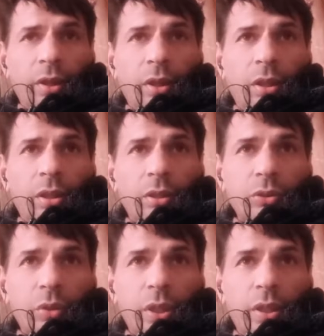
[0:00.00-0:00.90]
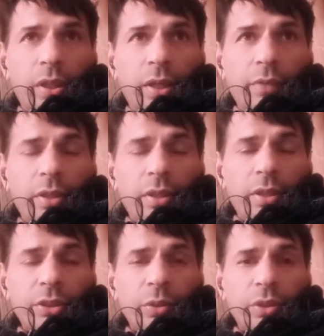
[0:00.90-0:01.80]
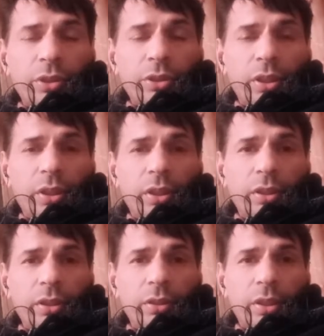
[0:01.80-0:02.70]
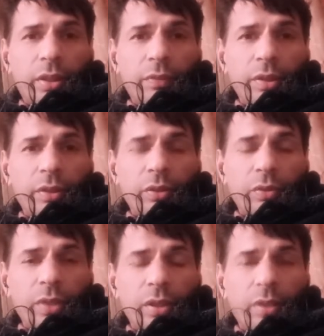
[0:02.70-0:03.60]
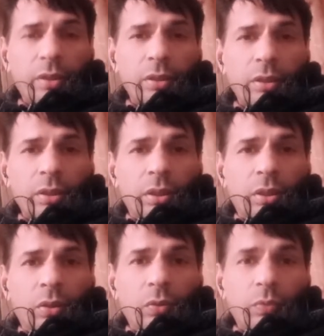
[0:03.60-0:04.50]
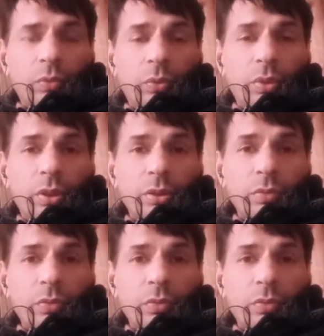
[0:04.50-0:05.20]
so that I will distinguish each and every one who is watching